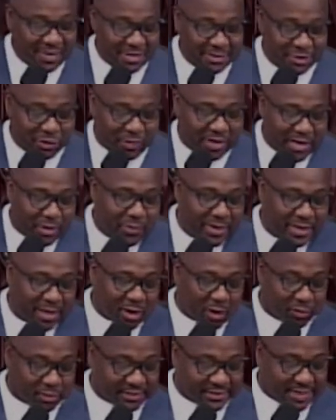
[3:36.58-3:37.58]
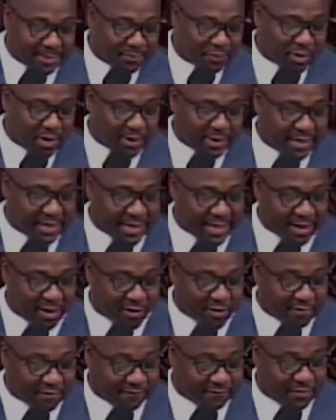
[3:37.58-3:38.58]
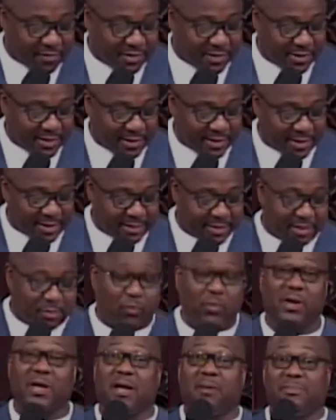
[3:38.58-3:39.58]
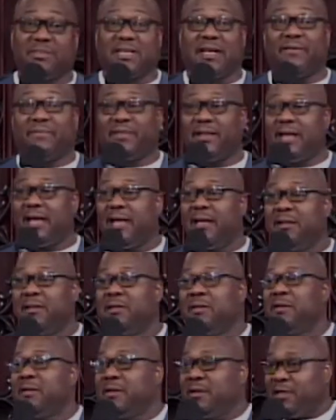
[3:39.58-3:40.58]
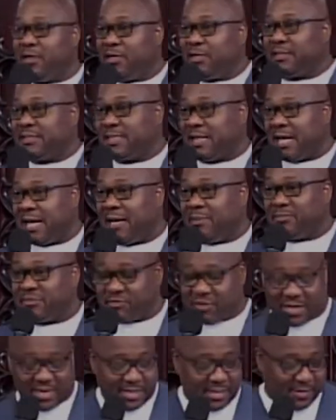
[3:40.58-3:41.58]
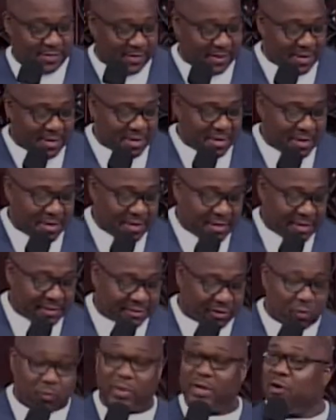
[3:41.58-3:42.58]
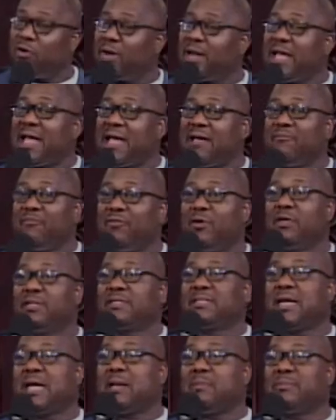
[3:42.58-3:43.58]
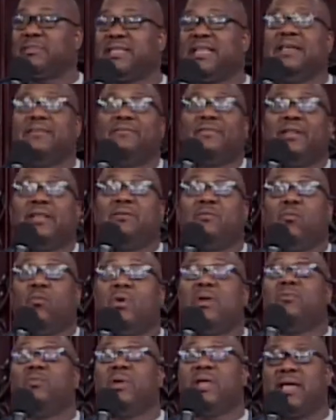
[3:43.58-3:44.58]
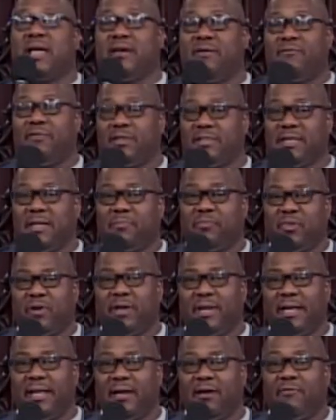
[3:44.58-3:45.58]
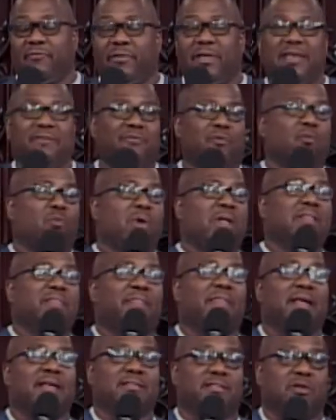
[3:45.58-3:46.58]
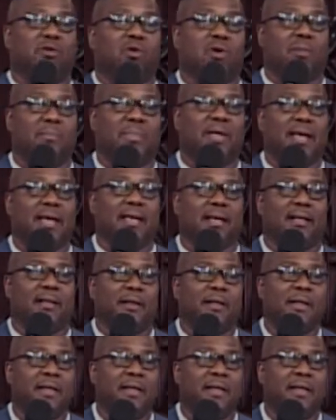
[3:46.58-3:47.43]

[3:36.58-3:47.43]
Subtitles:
So here we go. Temporary layoff, and then what comes after that? Good times, right? So we're going to have good times even when we have a temporary layoff, even when things are going bad.